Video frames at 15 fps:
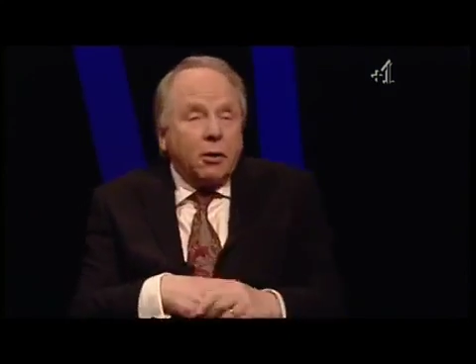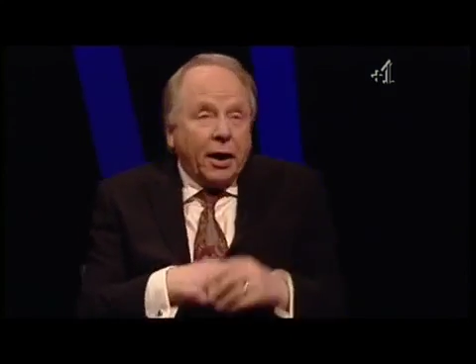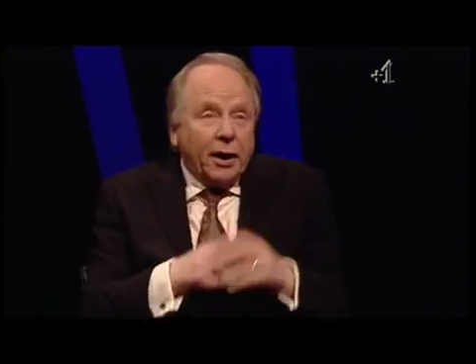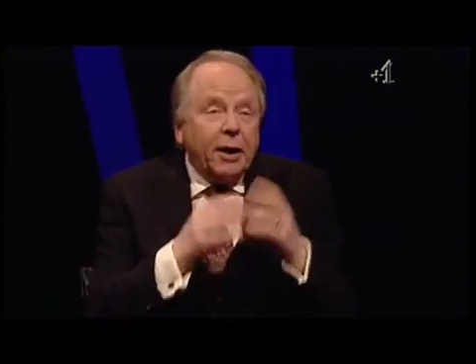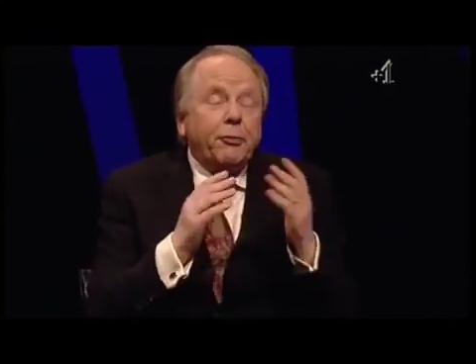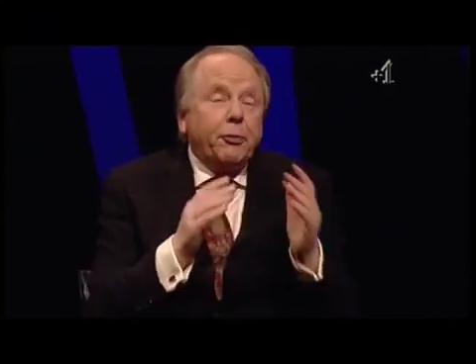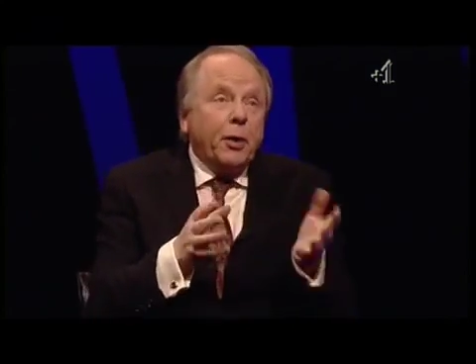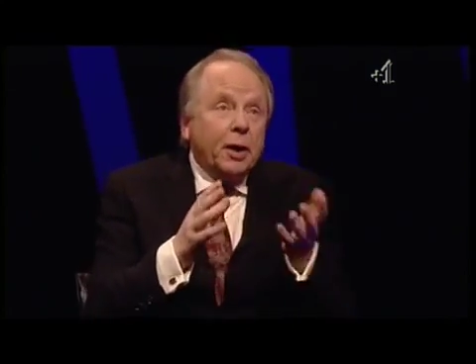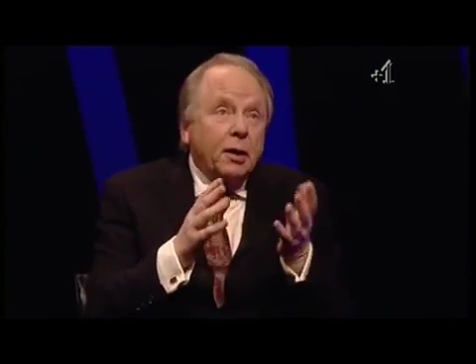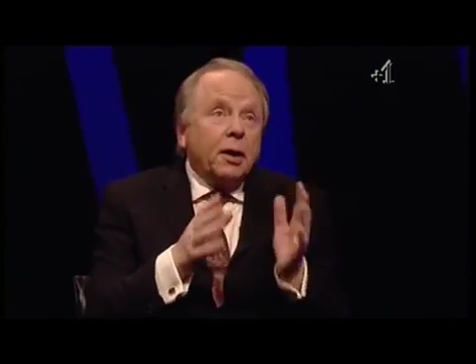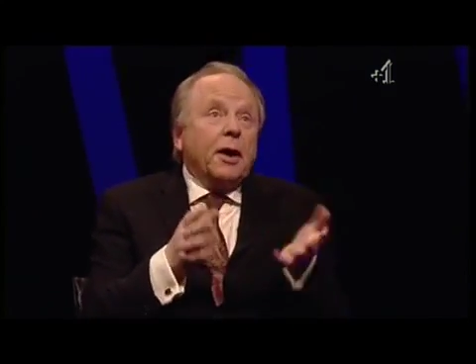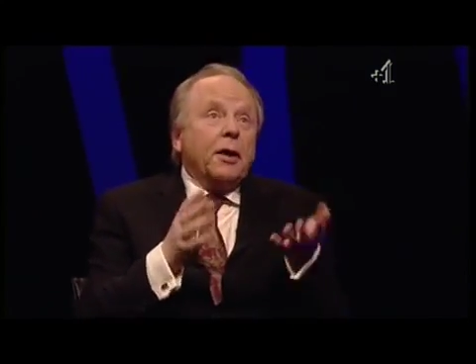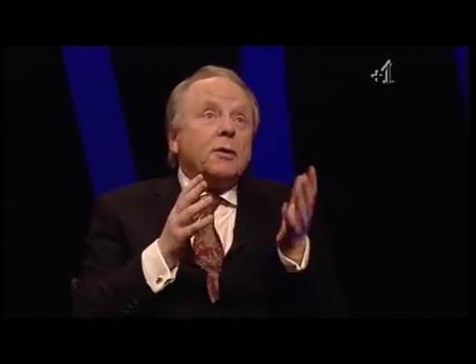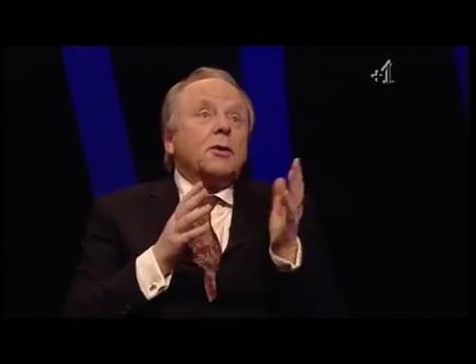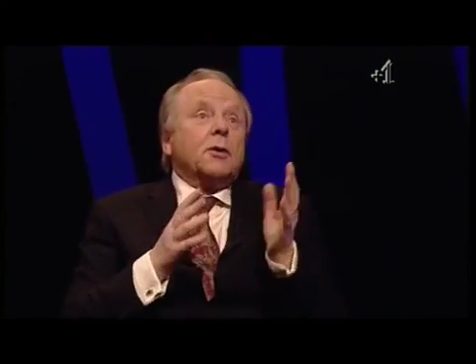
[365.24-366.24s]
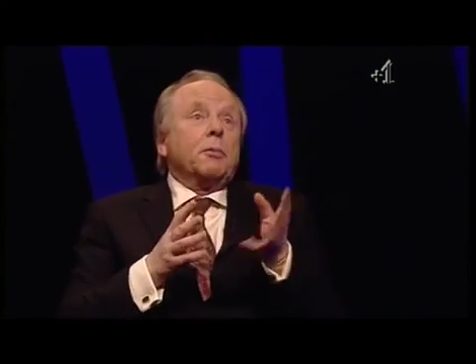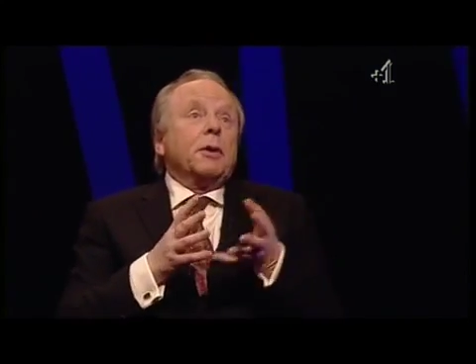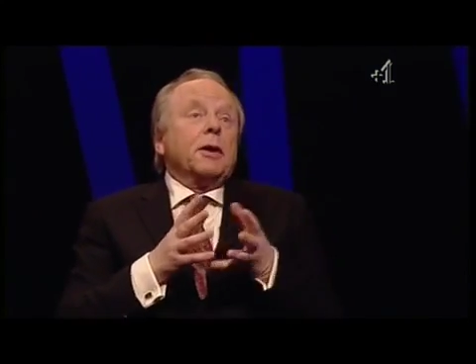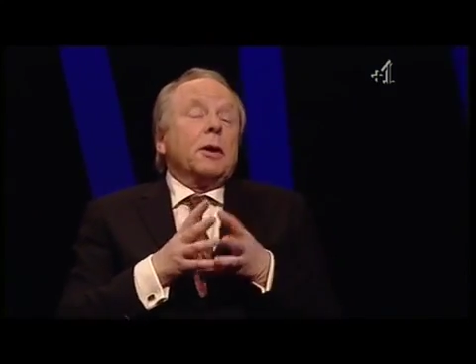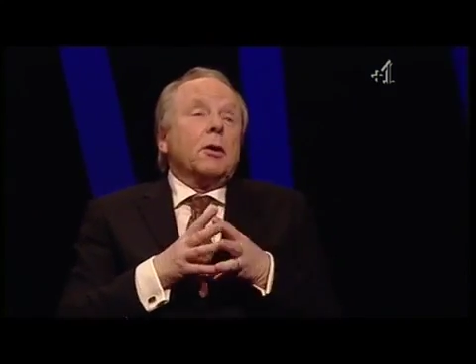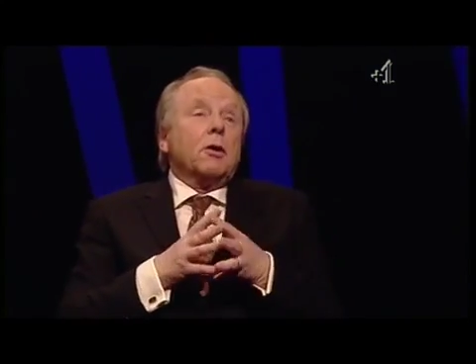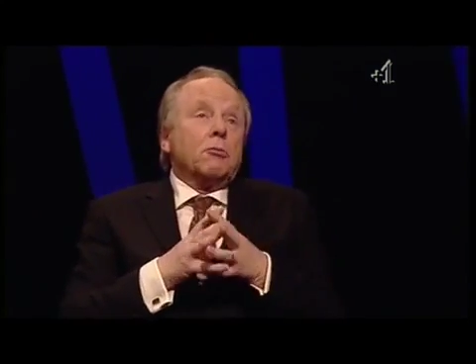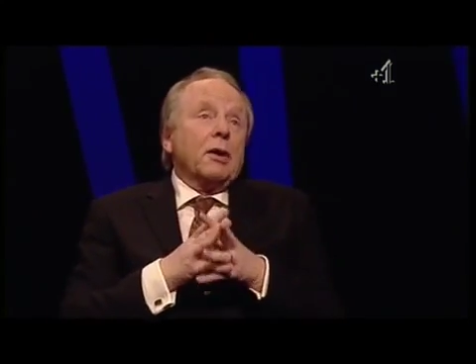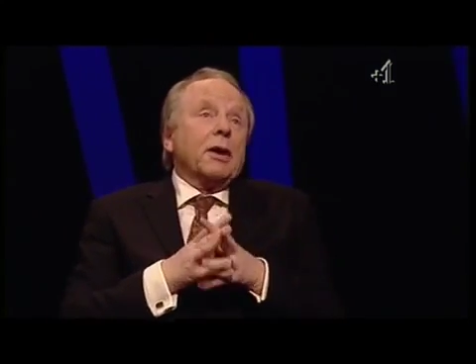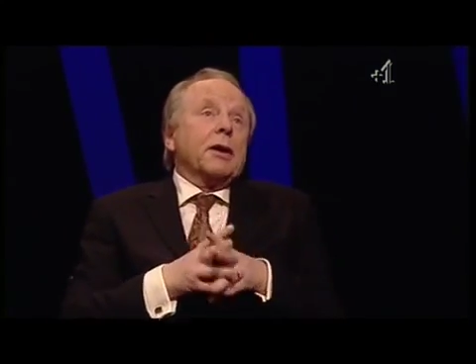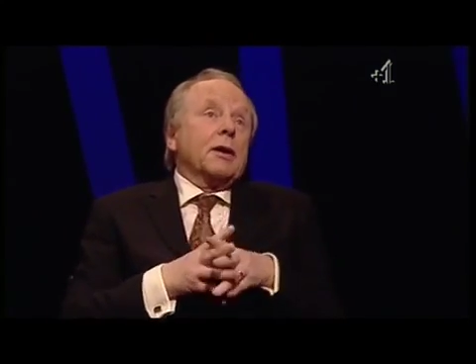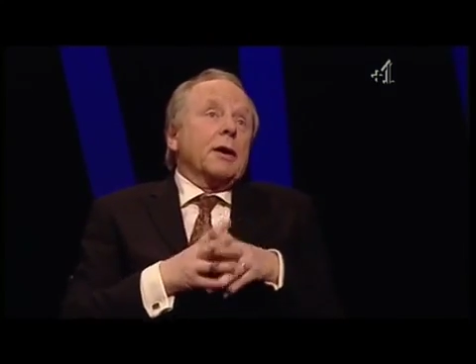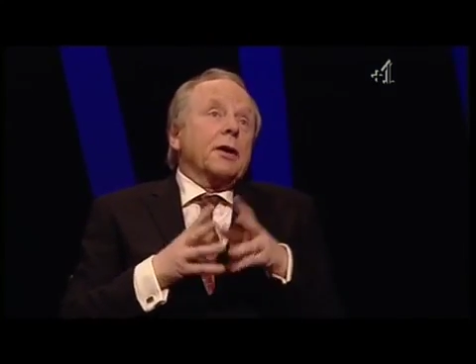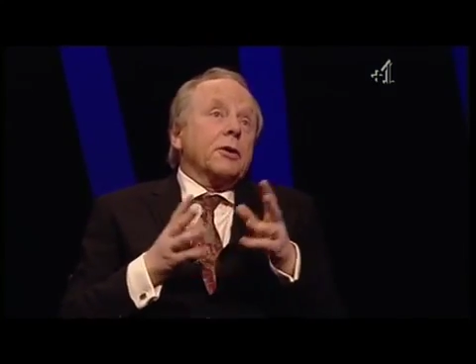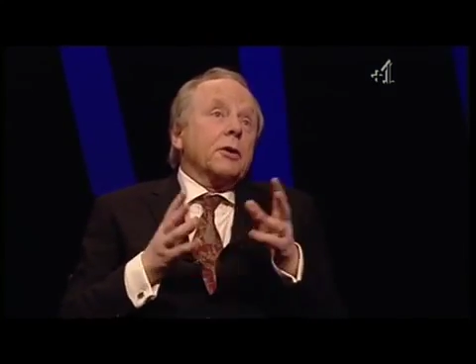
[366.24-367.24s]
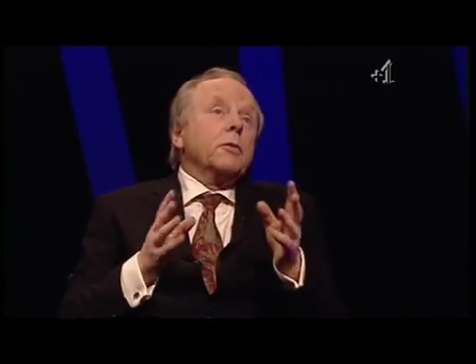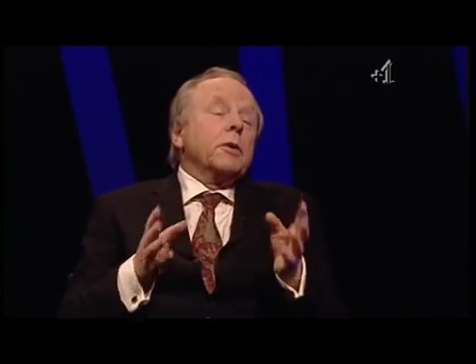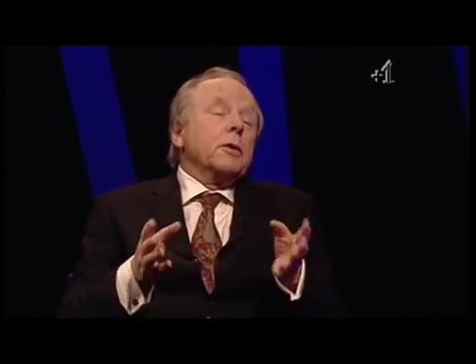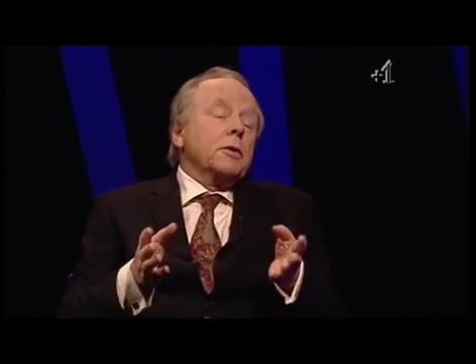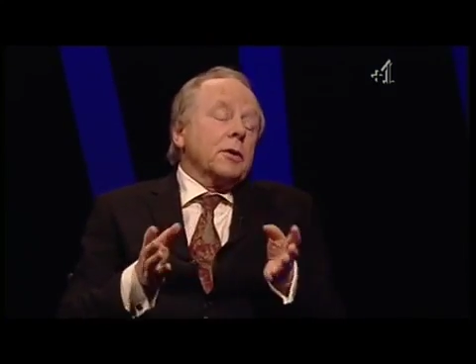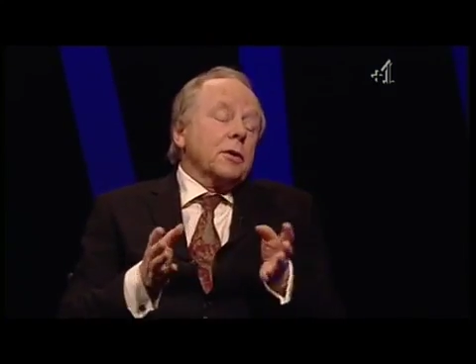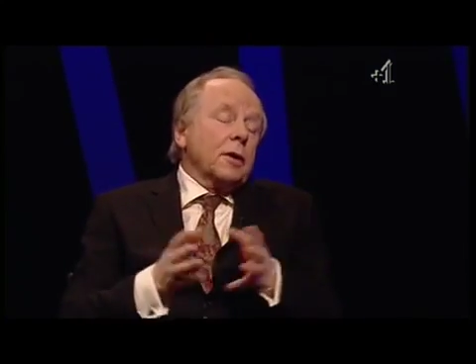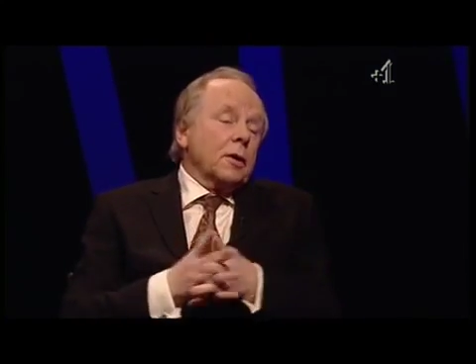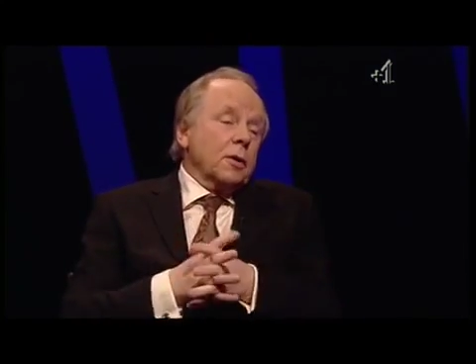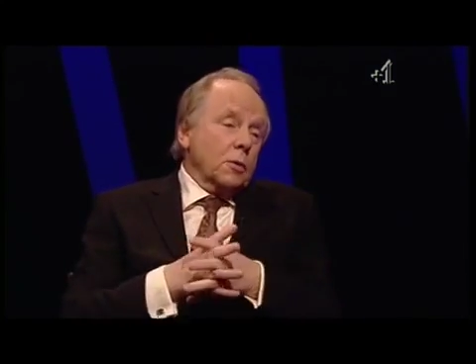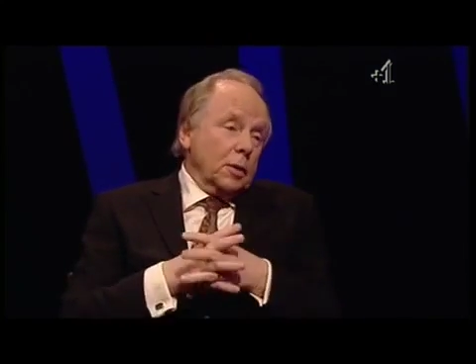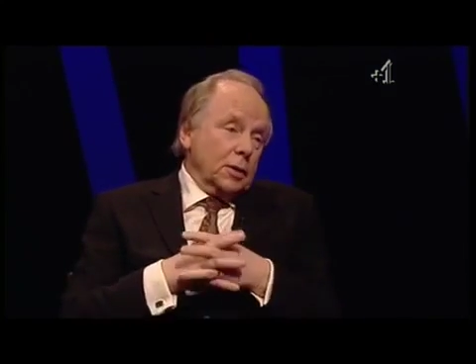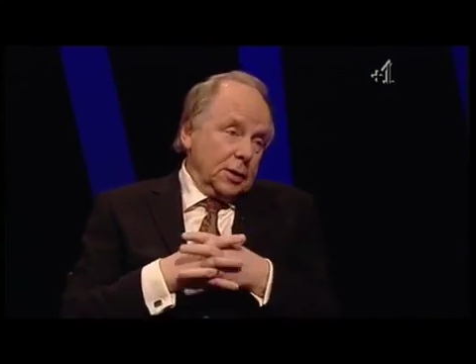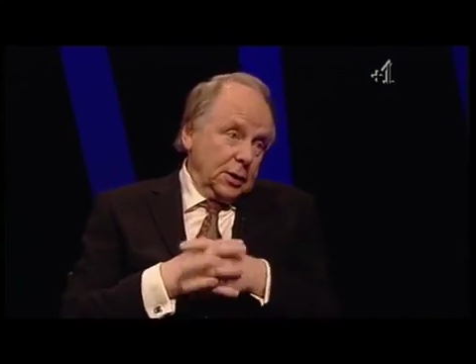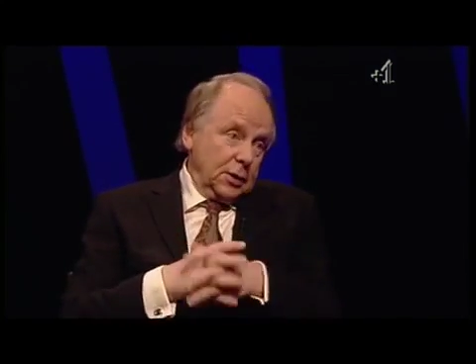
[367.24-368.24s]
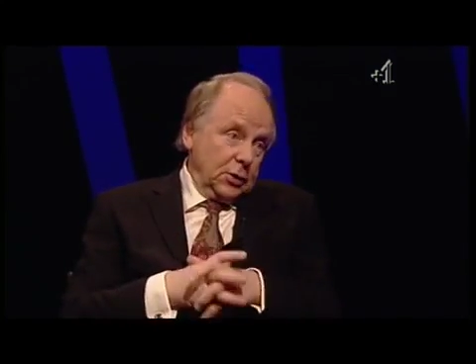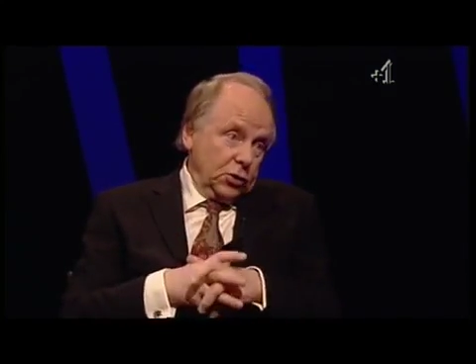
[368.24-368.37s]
OK, if we are going to be regulated, we'll do it under one